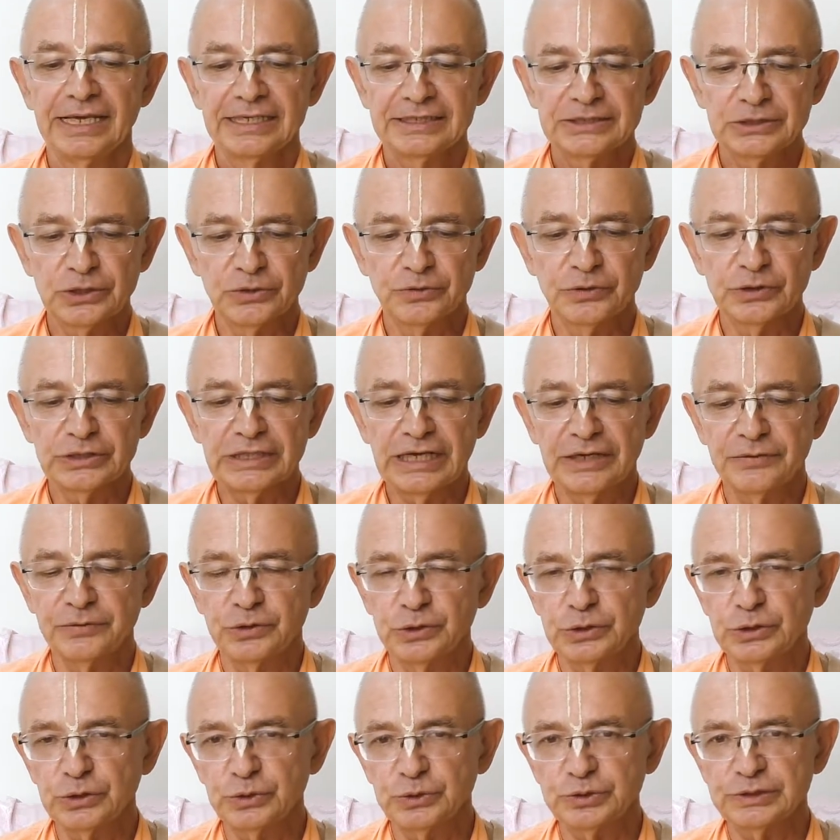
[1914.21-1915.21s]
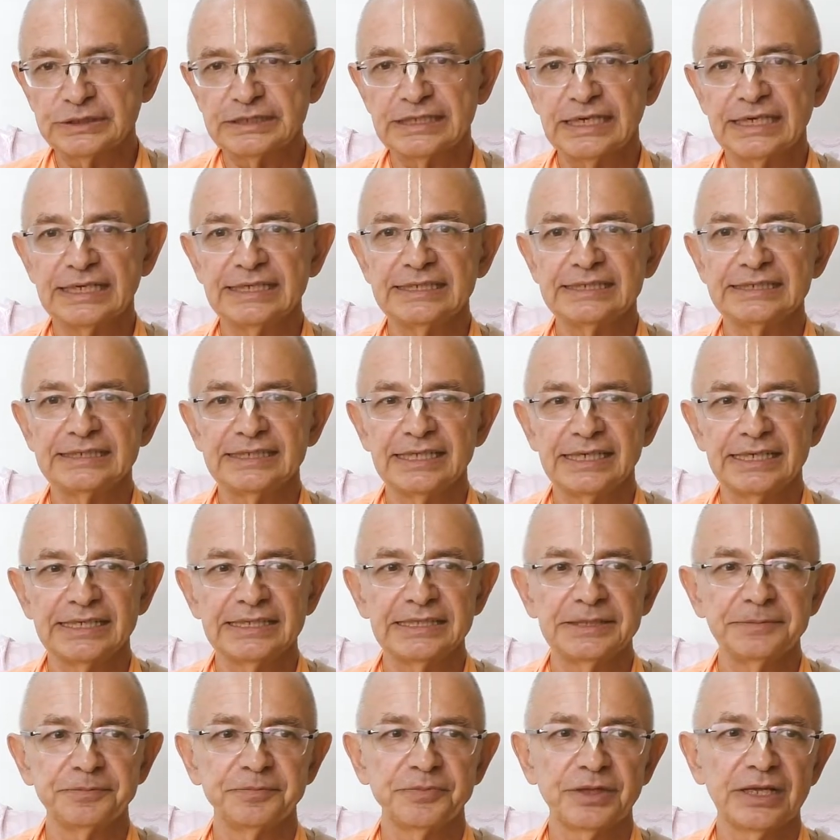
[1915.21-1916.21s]
So what I want to say is
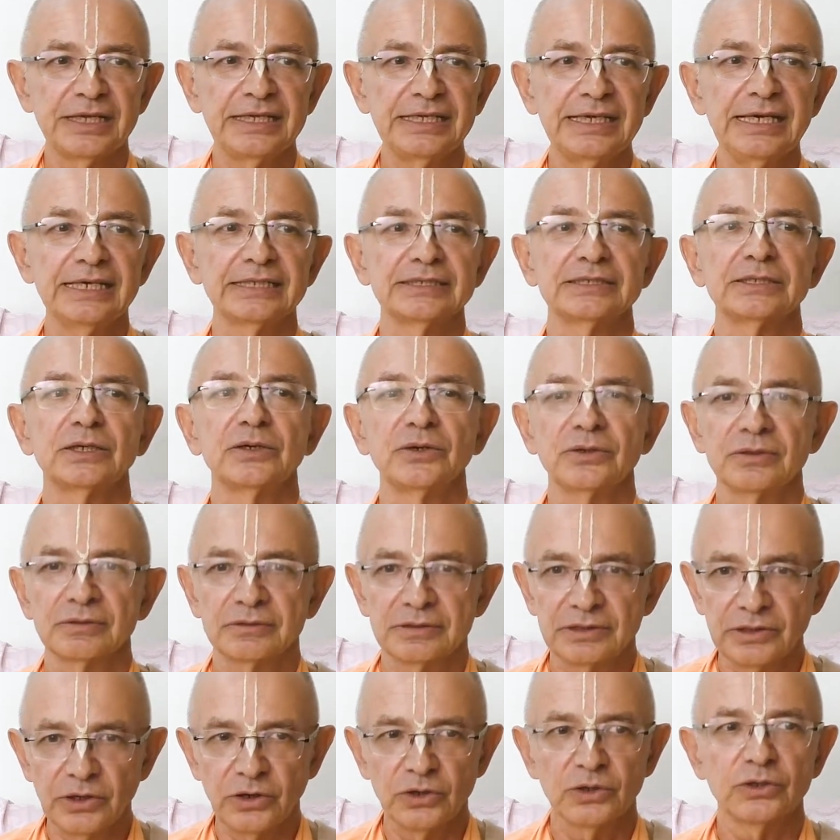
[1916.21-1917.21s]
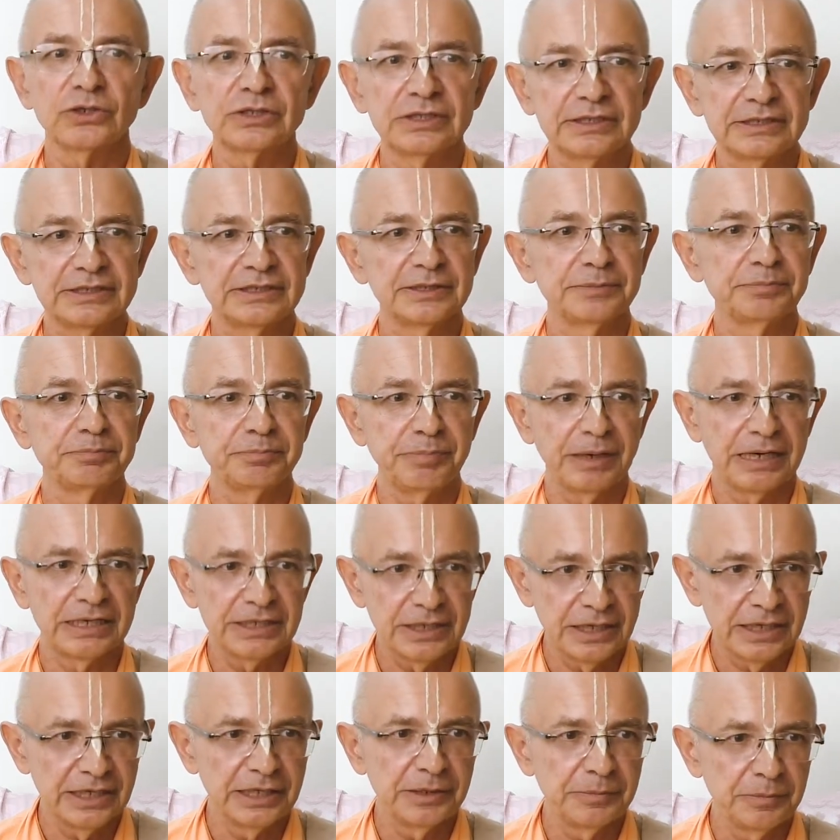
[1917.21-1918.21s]
that, yes, Lord is
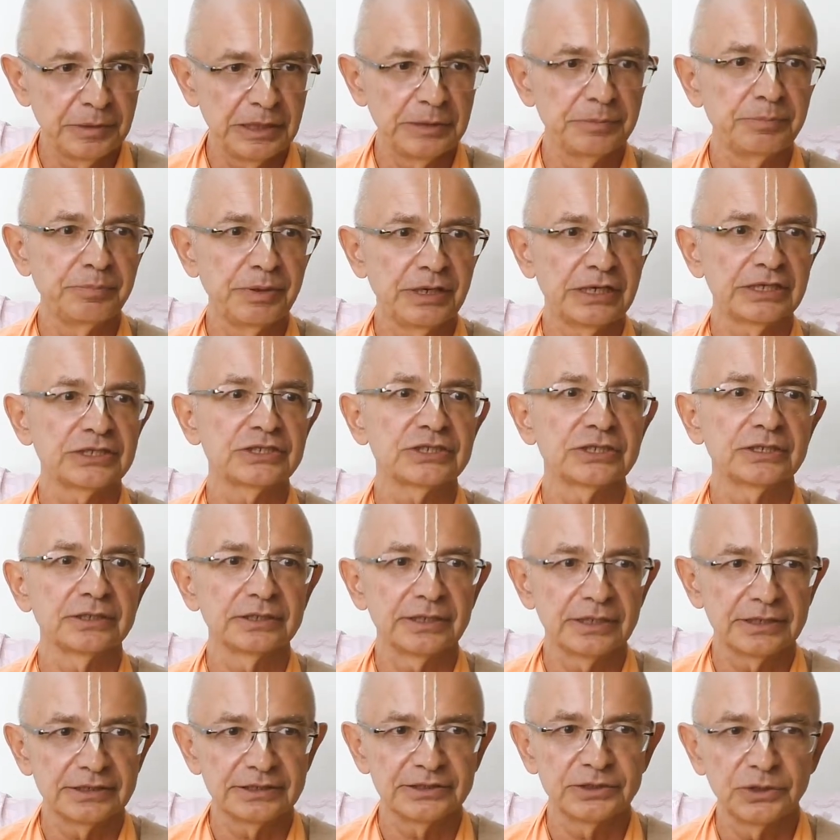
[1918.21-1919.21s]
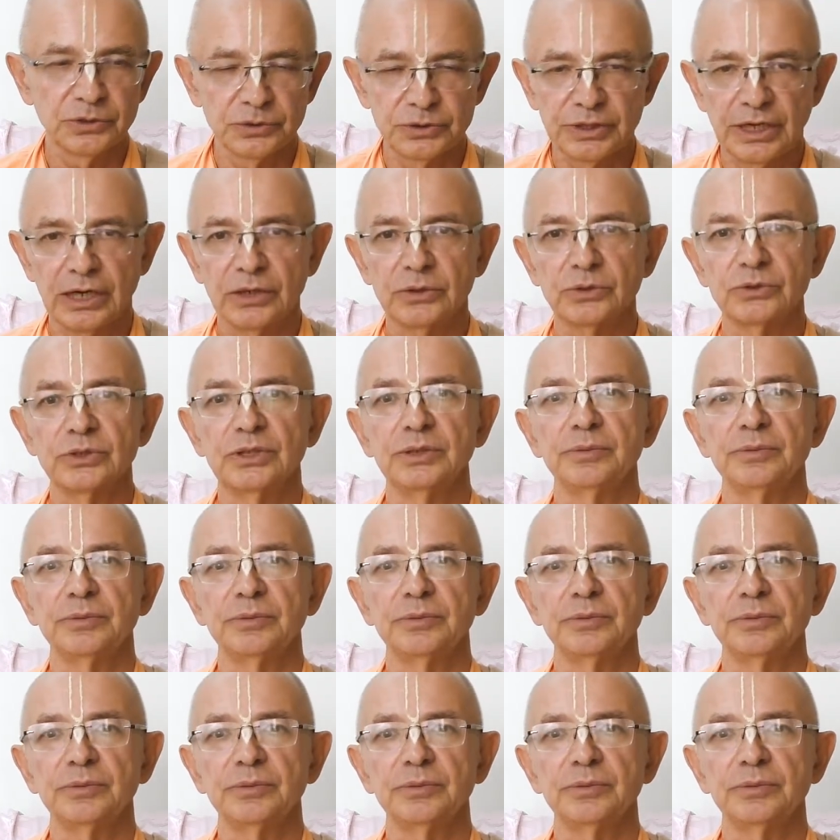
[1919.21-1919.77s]
impartial. There's no doubt